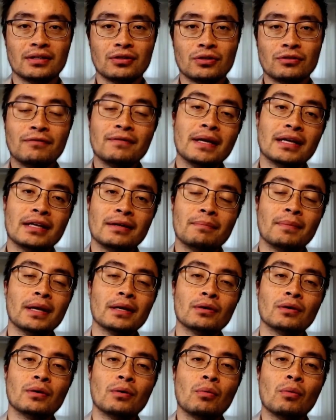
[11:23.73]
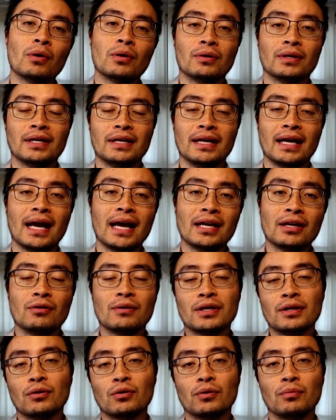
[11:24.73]
Your face might look worried,
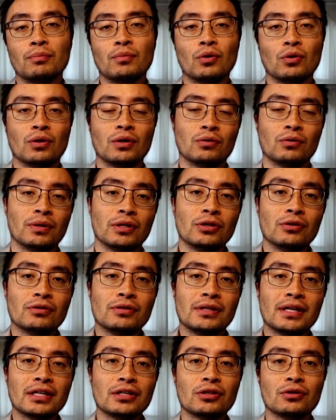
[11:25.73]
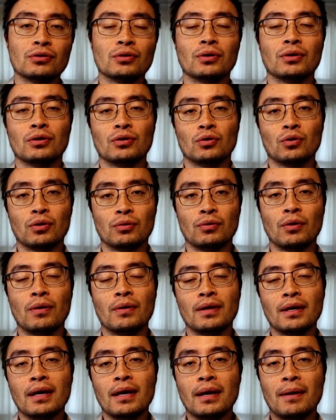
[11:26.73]
angry, or bored when you think you look normal.
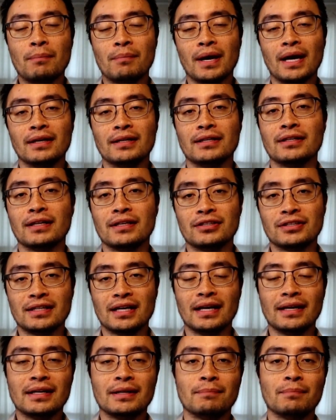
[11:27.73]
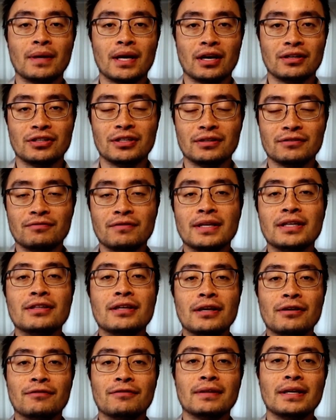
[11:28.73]
Practice a slightly positive
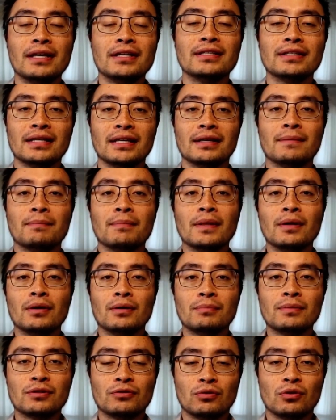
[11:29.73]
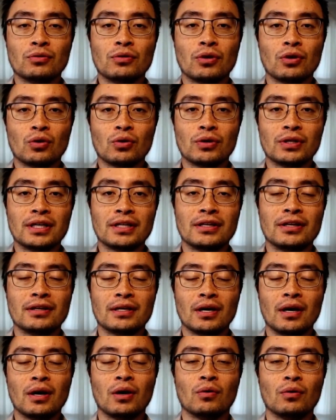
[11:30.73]
resting face in the mirror before recordings,
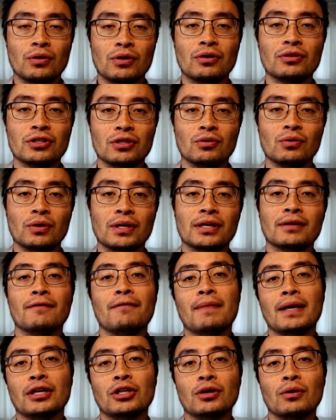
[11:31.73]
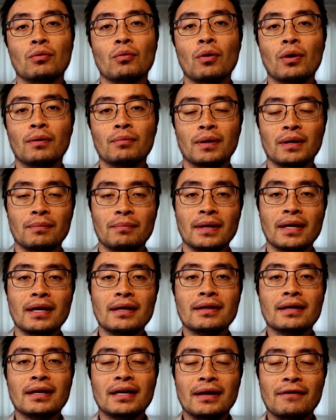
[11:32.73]
or use a quick facial warm-up
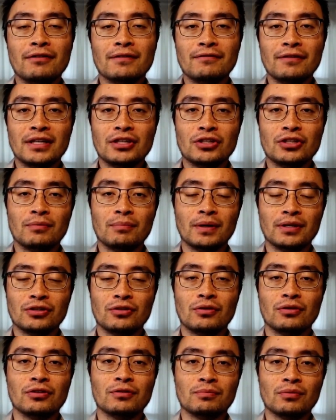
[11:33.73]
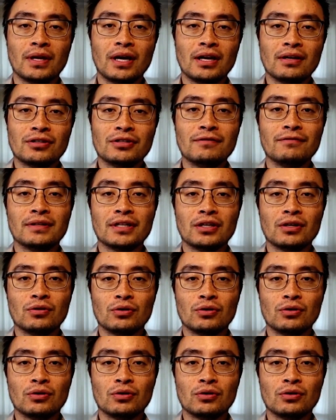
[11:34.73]
to lift facial muscles prior to video